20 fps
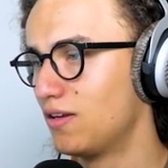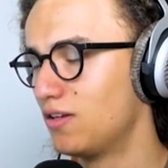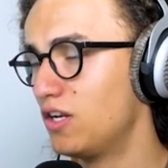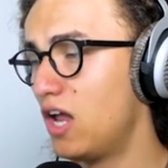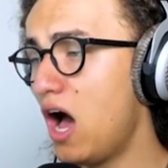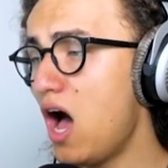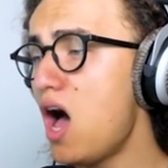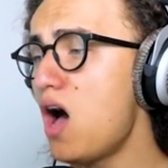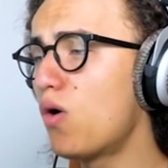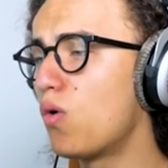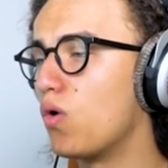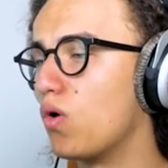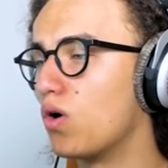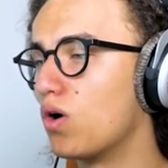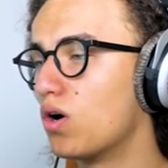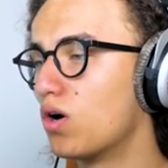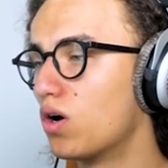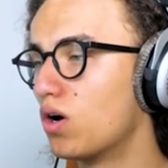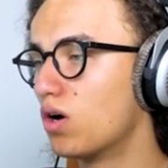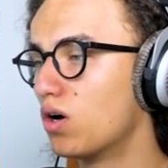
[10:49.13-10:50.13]
No!
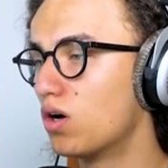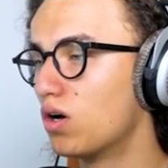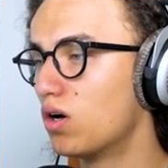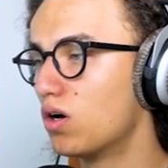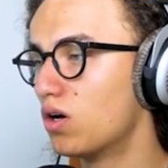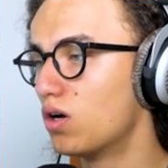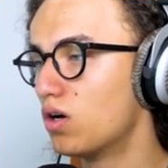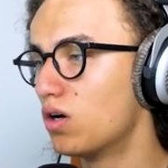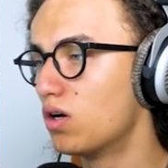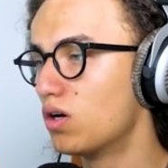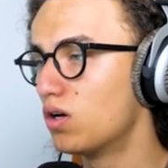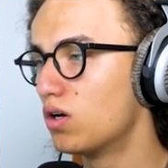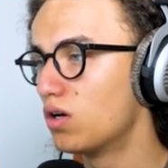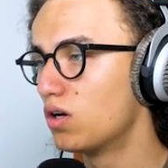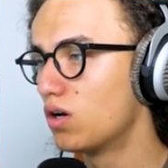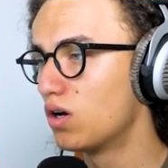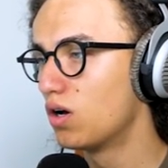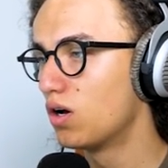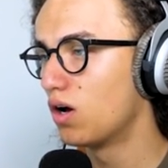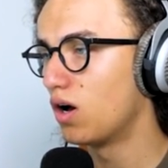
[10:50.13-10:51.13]

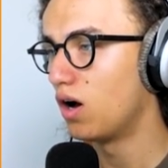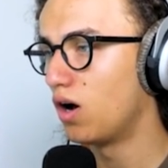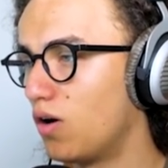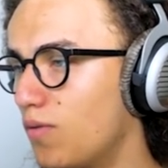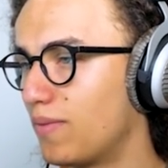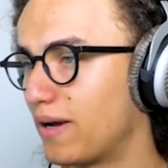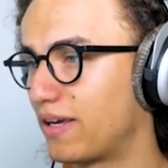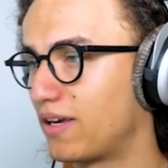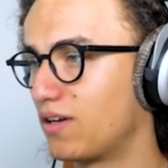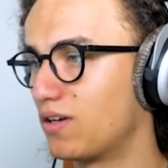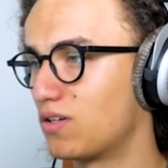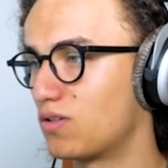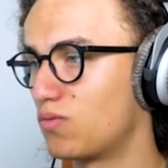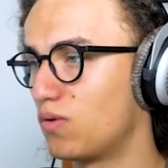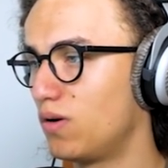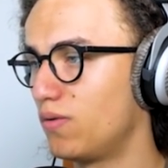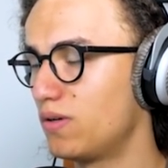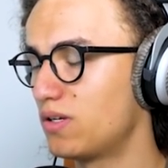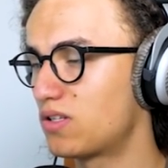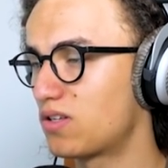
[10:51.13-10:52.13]
Oh my goodness.
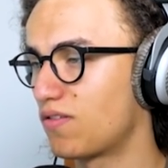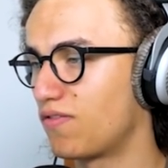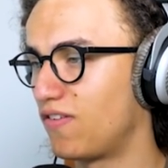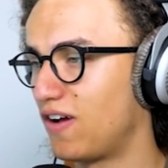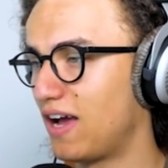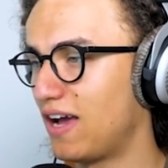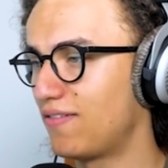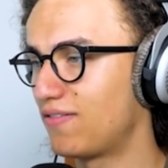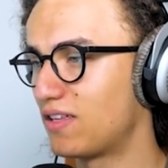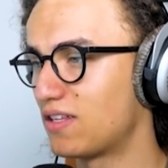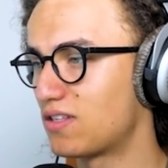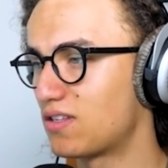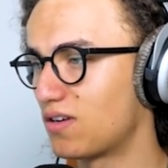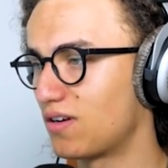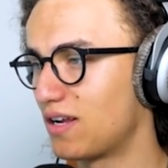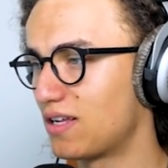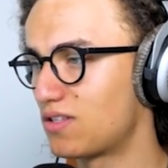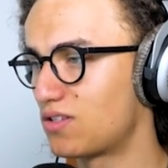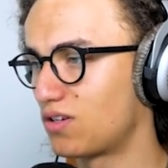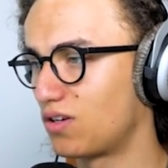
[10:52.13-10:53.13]
Well, we survived it, so
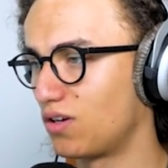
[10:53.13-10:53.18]
that's